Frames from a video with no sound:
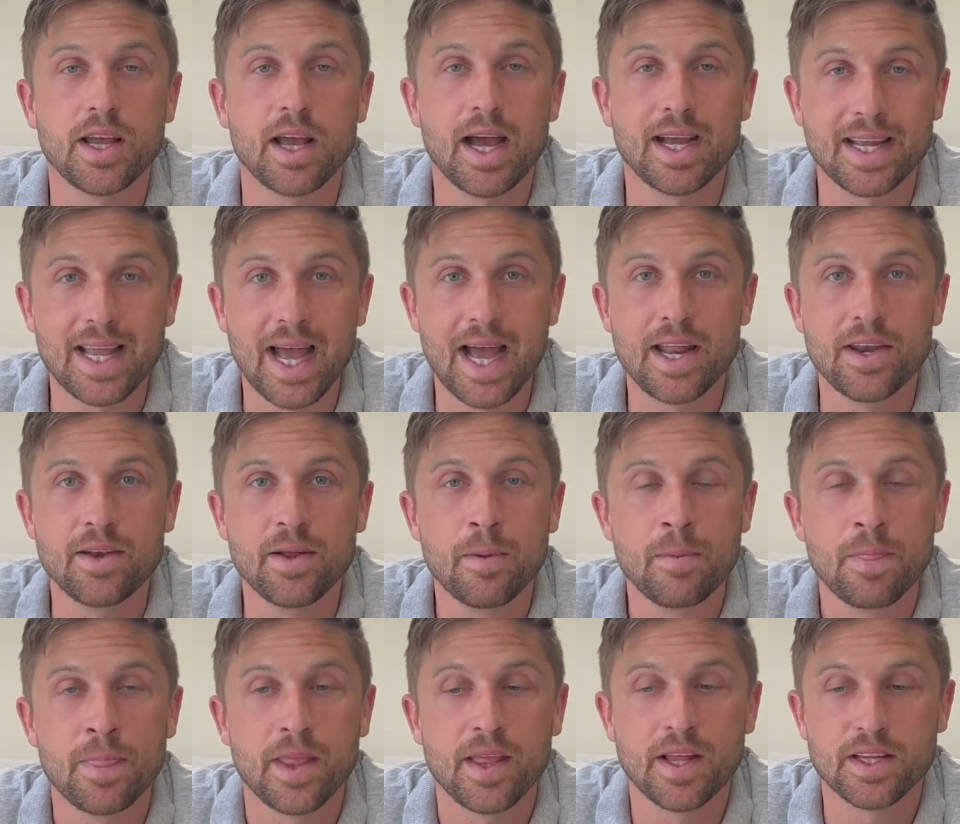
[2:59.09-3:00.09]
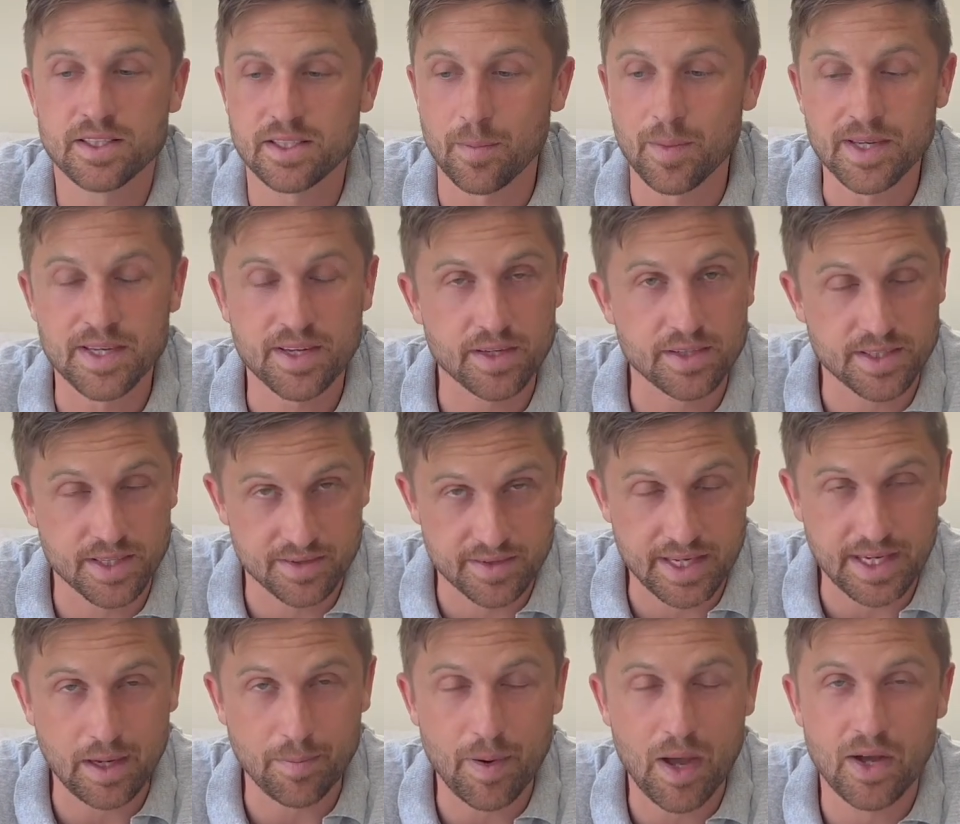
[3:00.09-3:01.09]
Again, something to
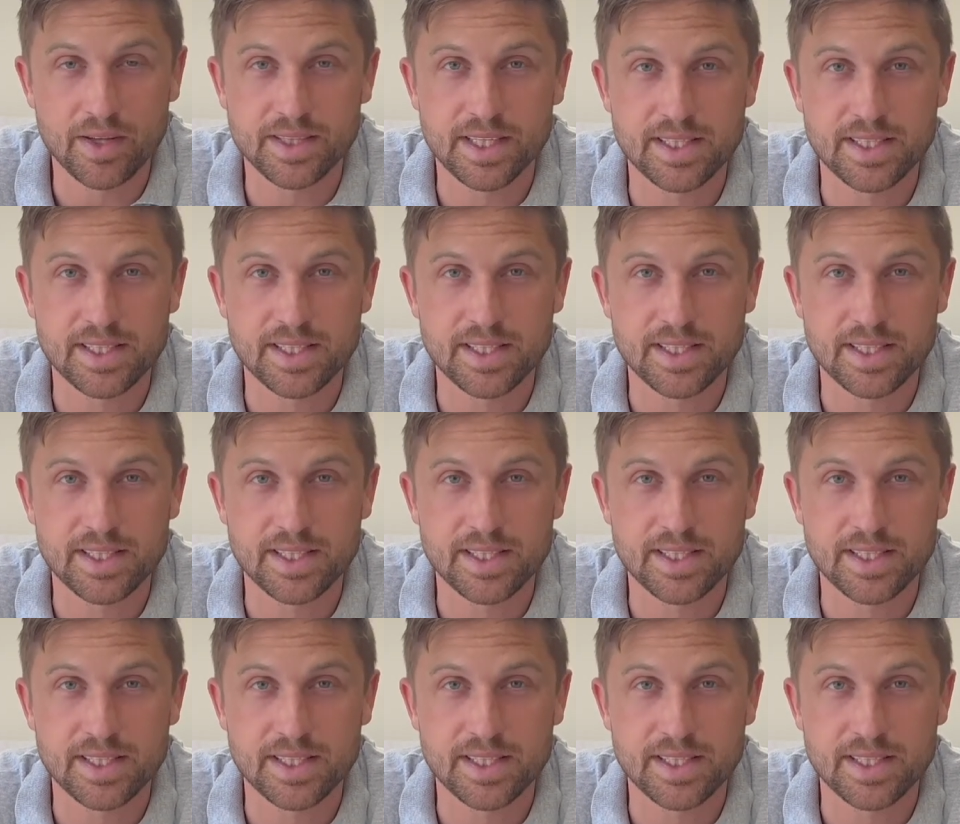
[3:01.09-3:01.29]
think about at this